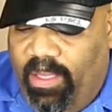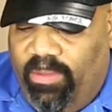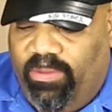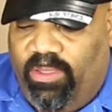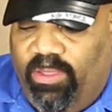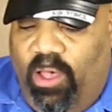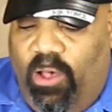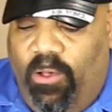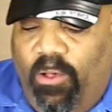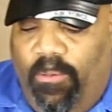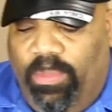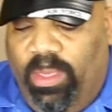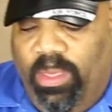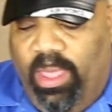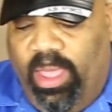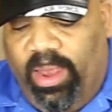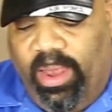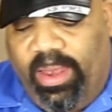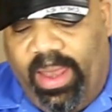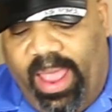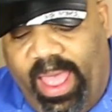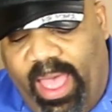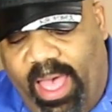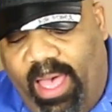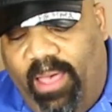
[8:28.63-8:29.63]
So
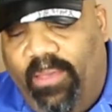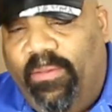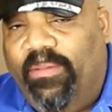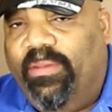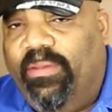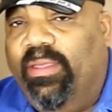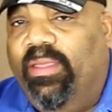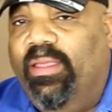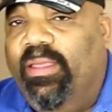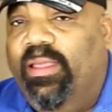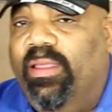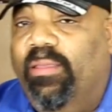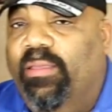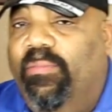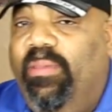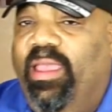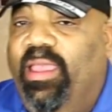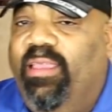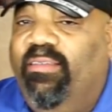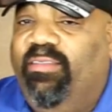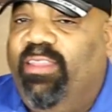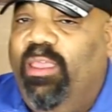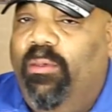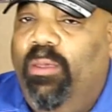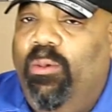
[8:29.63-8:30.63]
now the
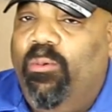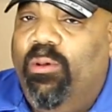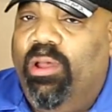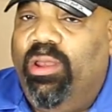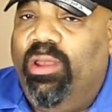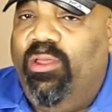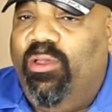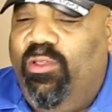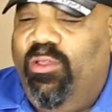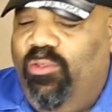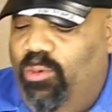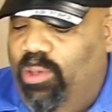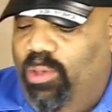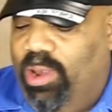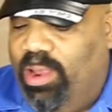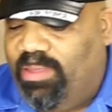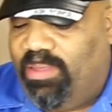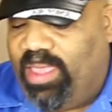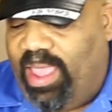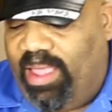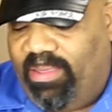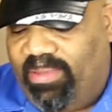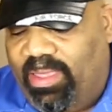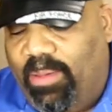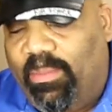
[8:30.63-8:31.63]
biggest thing we want to do is we want to
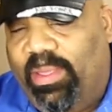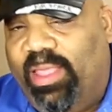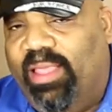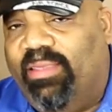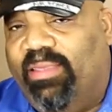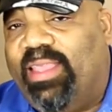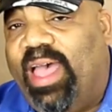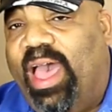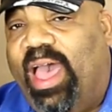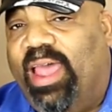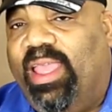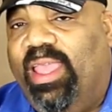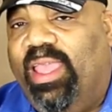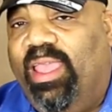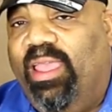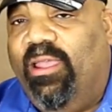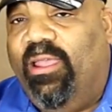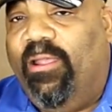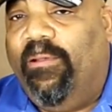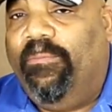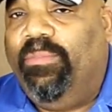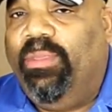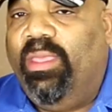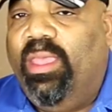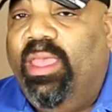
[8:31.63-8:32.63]
take some of this out of
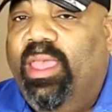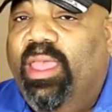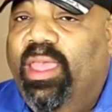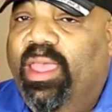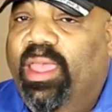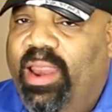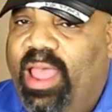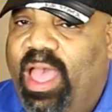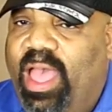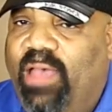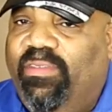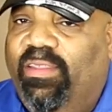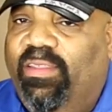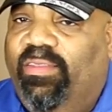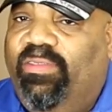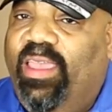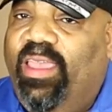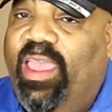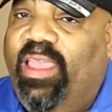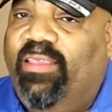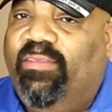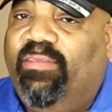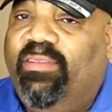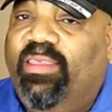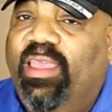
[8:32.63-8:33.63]
here and have a
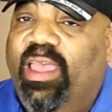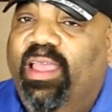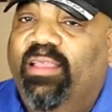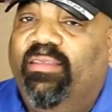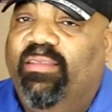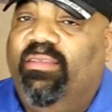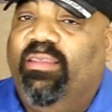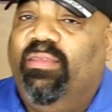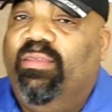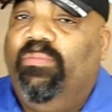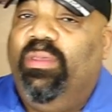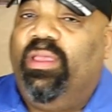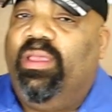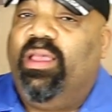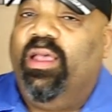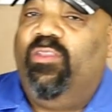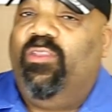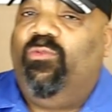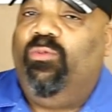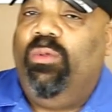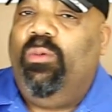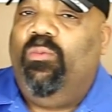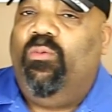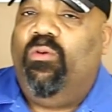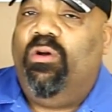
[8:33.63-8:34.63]
taste test, because
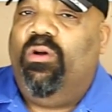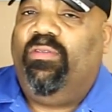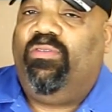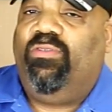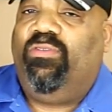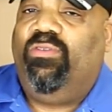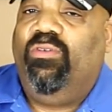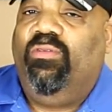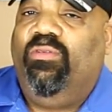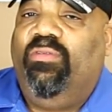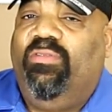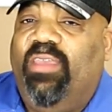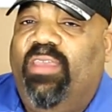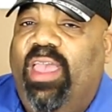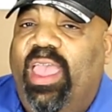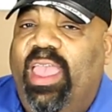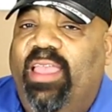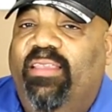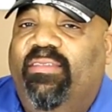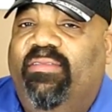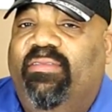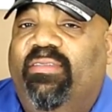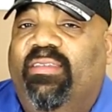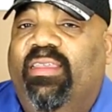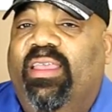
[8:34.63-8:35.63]
we want to
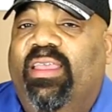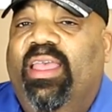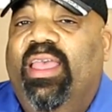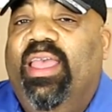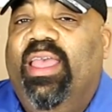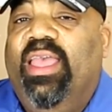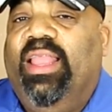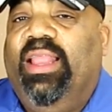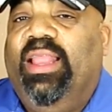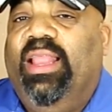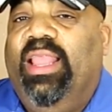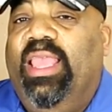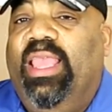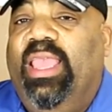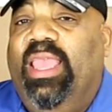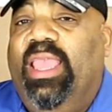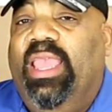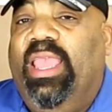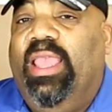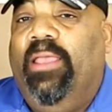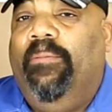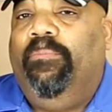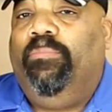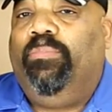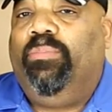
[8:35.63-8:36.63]
taste
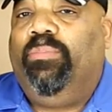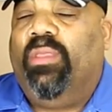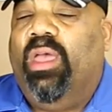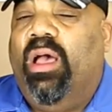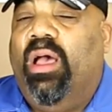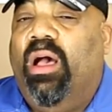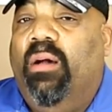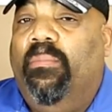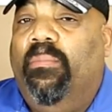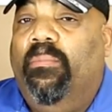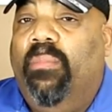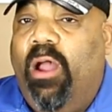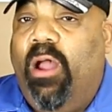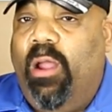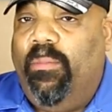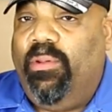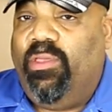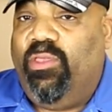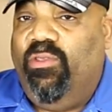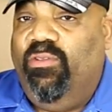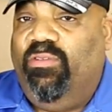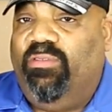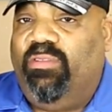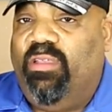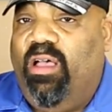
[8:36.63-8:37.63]
the
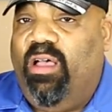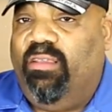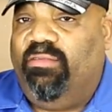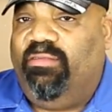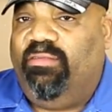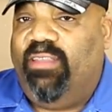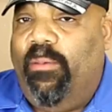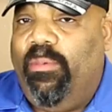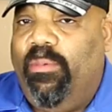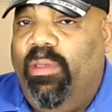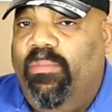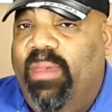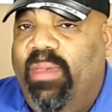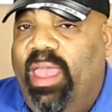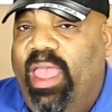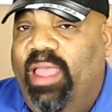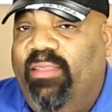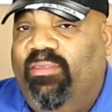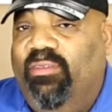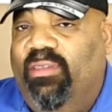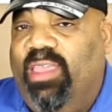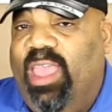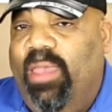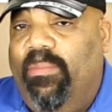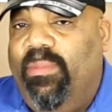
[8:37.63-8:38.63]
barbecue sauce that we made.
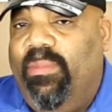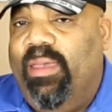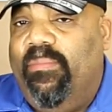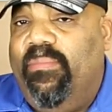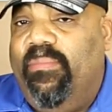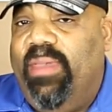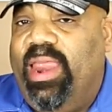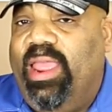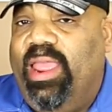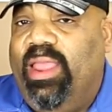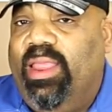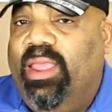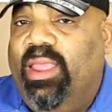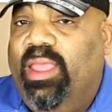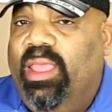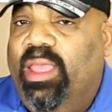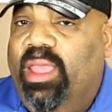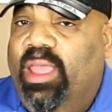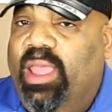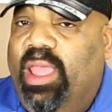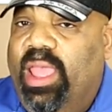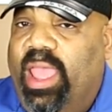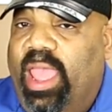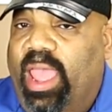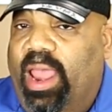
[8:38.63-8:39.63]
So give me a minute
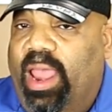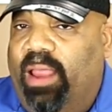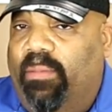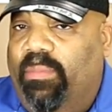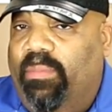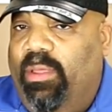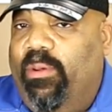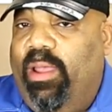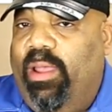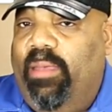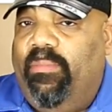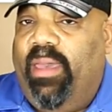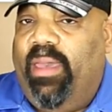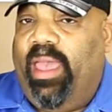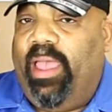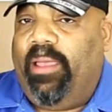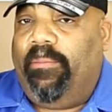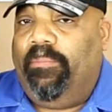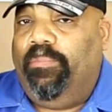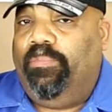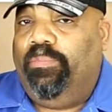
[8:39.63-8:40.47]
and I'll be right back.